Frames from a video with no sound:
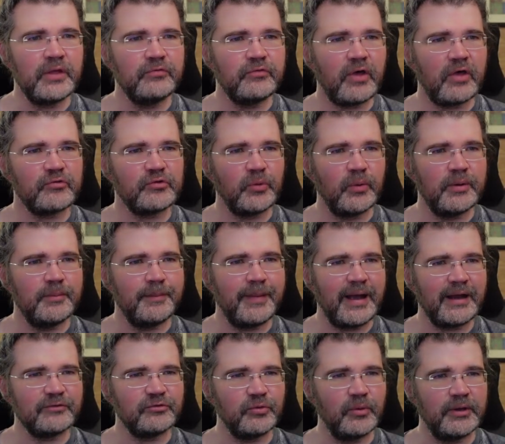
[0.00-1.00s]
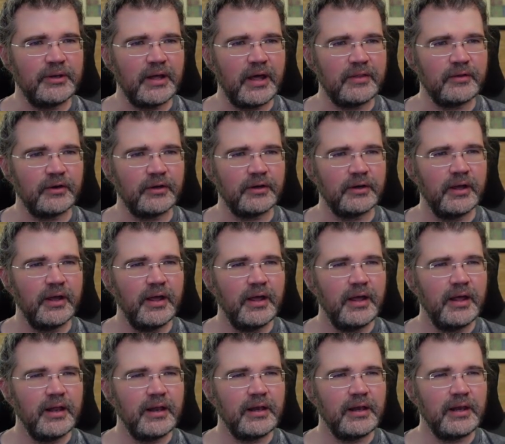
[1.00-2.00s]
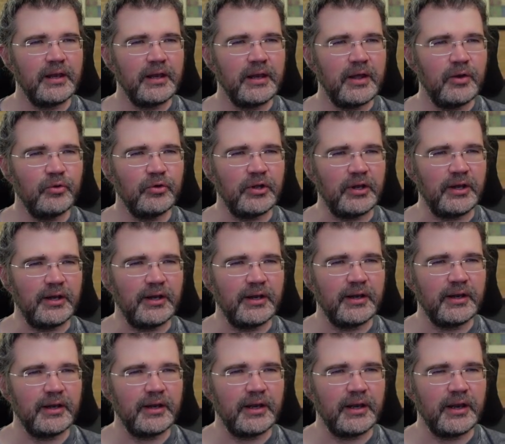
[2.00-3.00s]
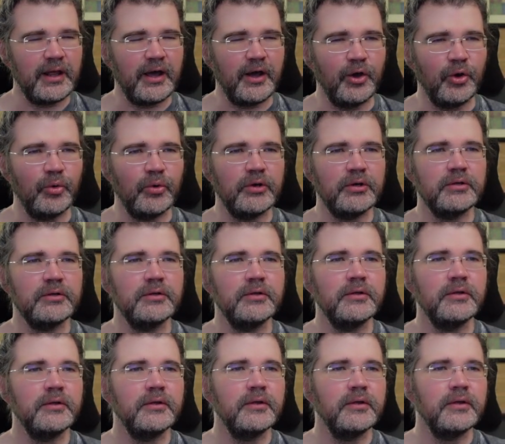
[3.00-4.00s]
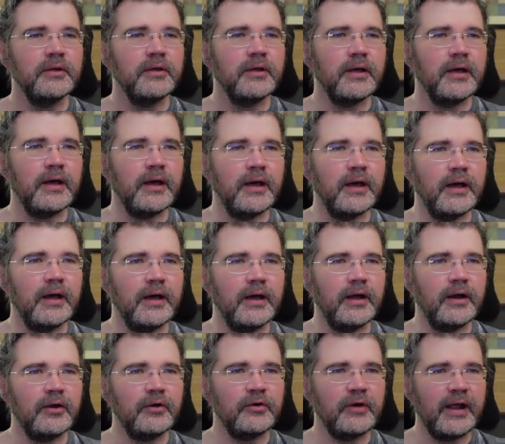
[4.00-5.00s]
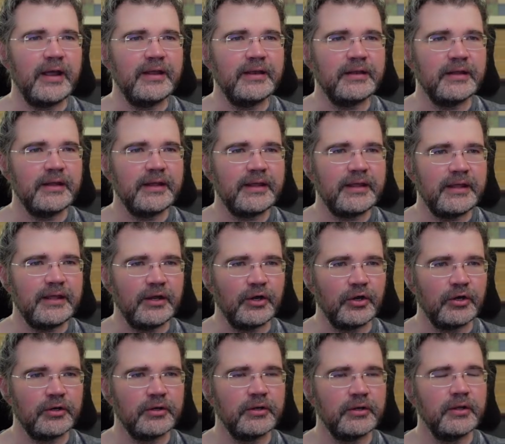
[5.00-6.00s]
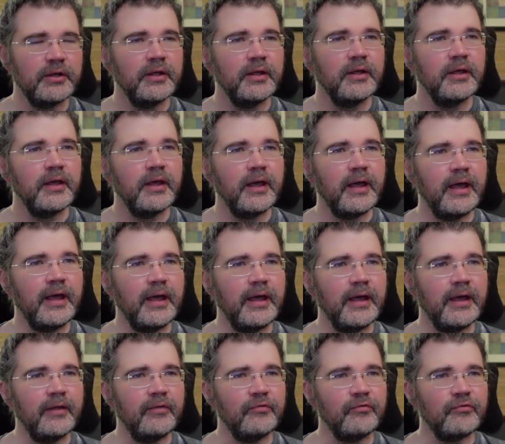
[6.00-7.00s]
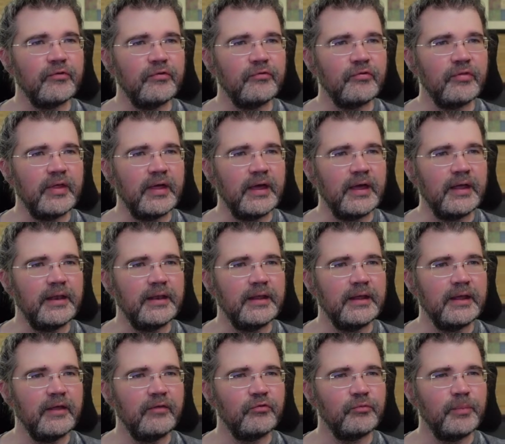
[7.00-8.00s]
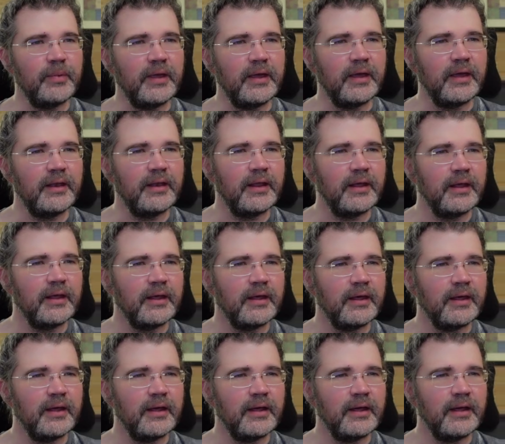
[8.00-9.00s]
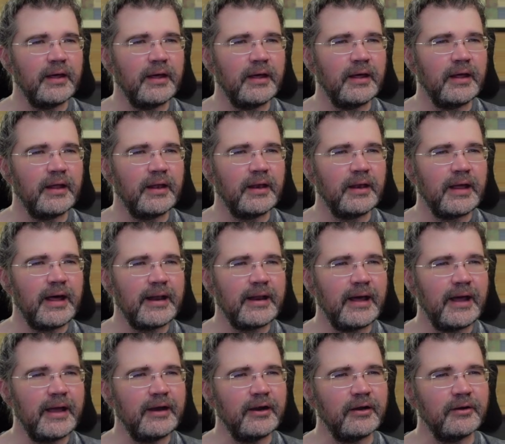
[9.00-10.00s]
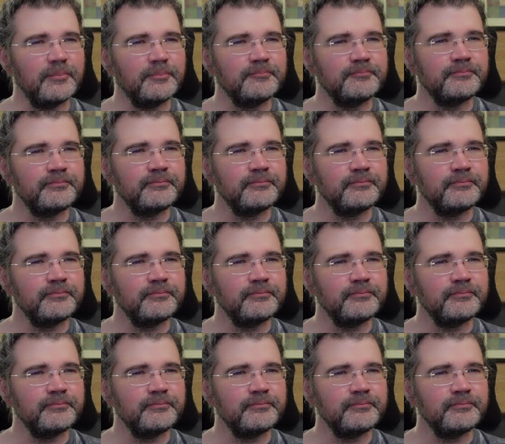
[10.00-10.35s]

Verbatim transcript: Tesla went back to another local low uh, right here. And since then, it's been a lot higher.